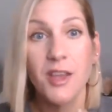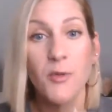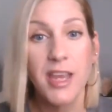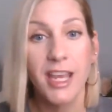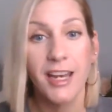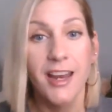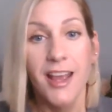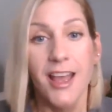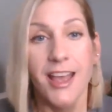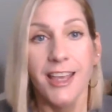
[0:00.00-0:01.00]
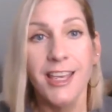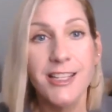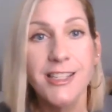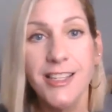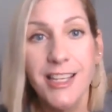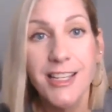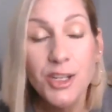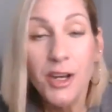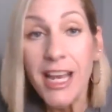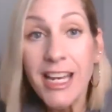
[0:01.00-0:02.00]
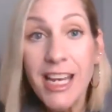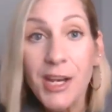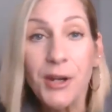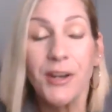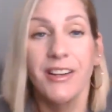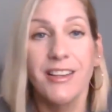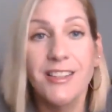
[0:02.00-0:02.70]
that we can get you in here.